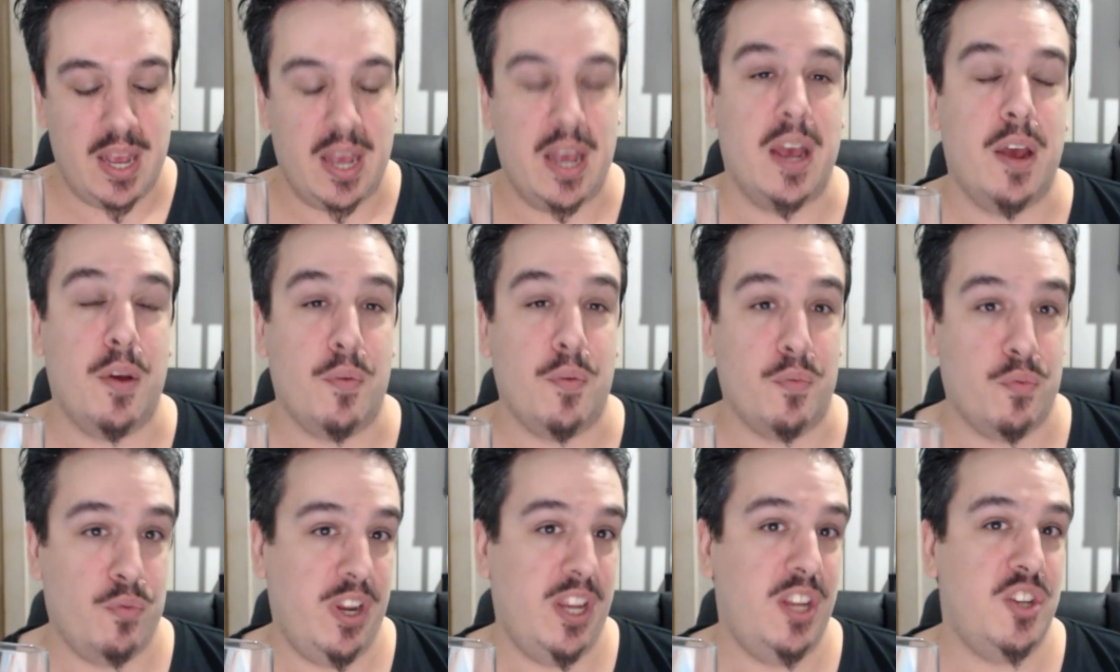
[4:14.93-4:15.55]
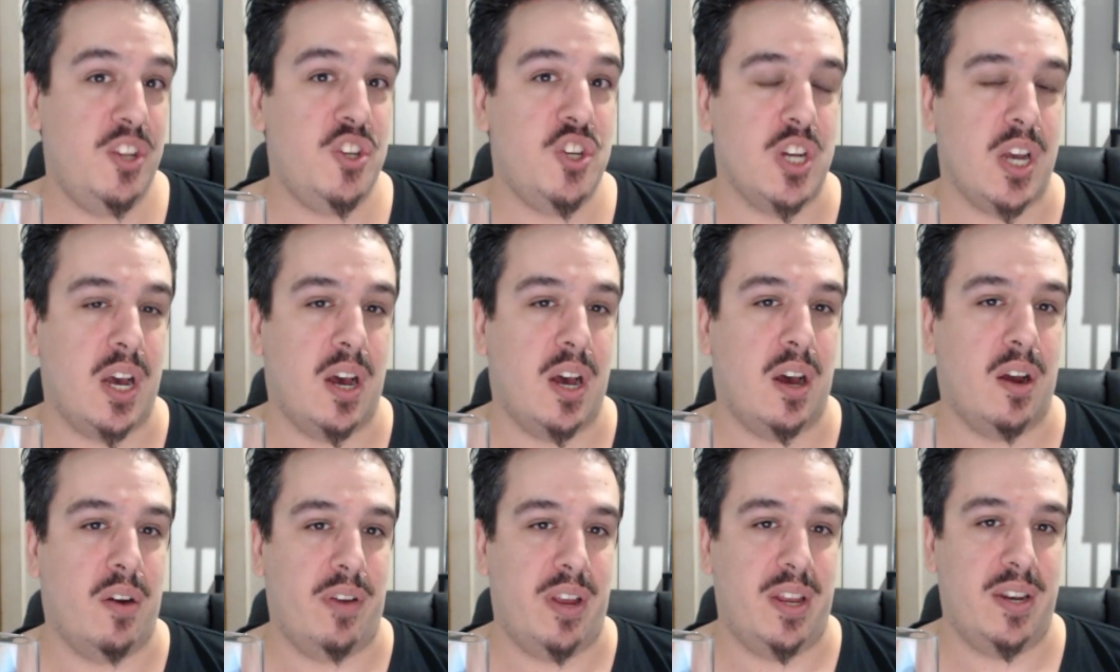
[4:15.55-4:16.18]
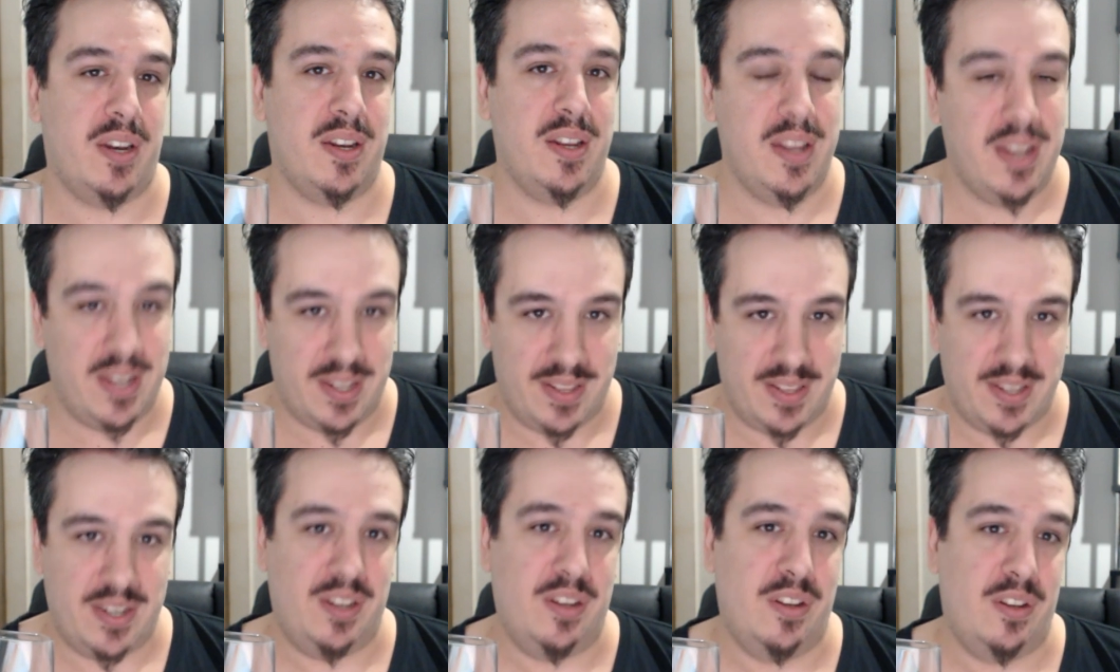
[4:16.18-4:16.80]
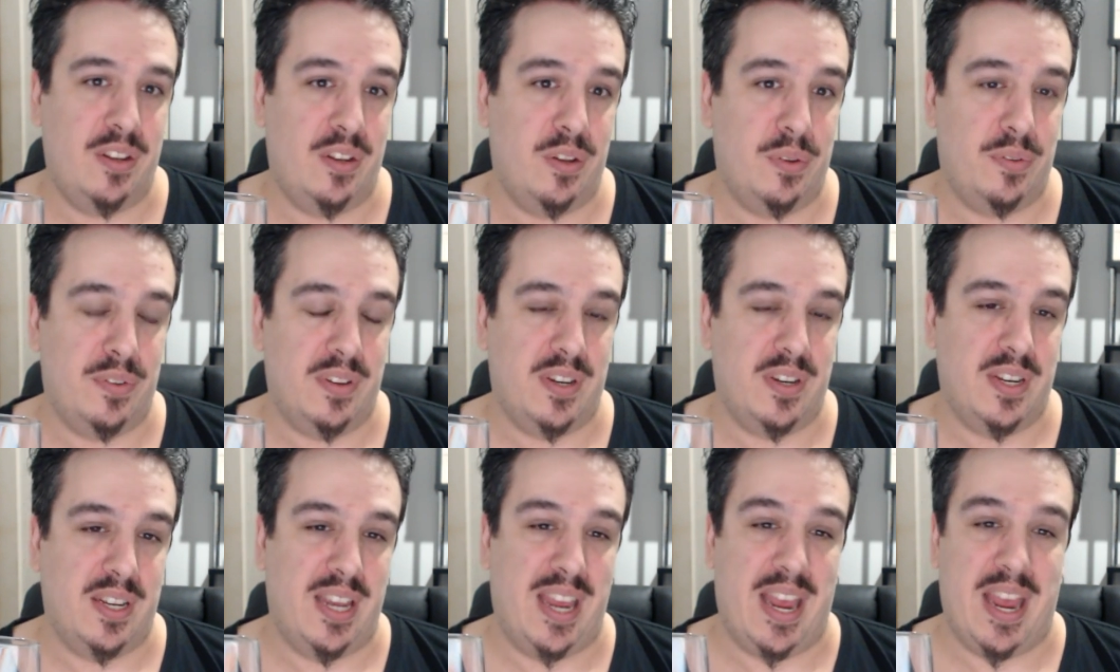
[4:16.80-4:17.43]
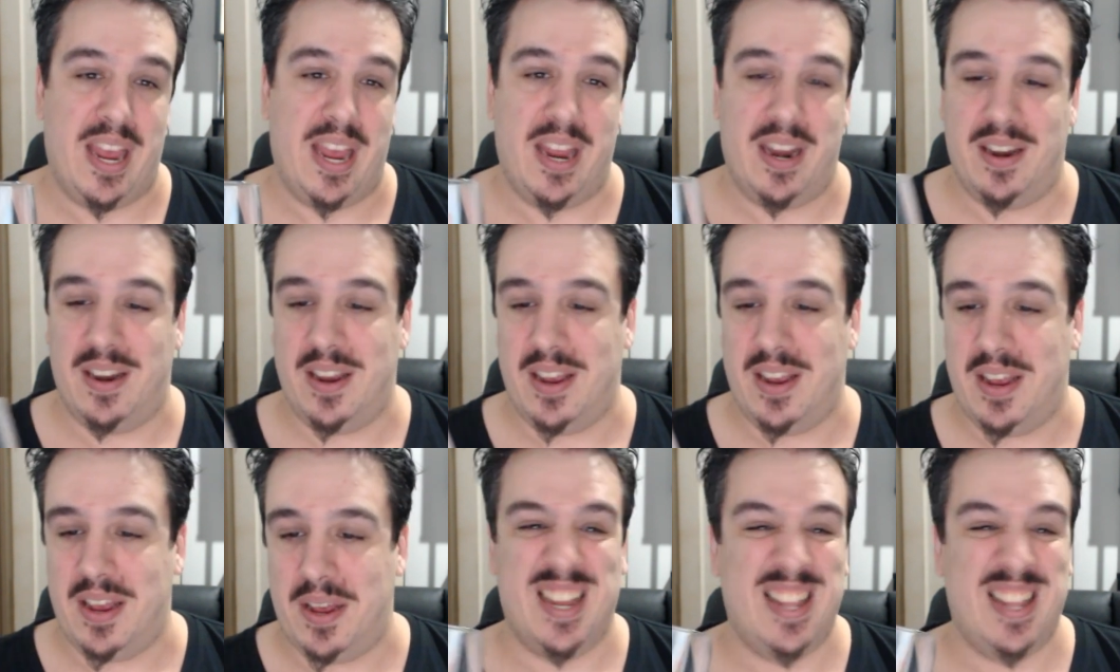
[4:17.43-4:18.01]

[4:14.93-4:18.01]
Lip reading: rechar it, and then you use it again.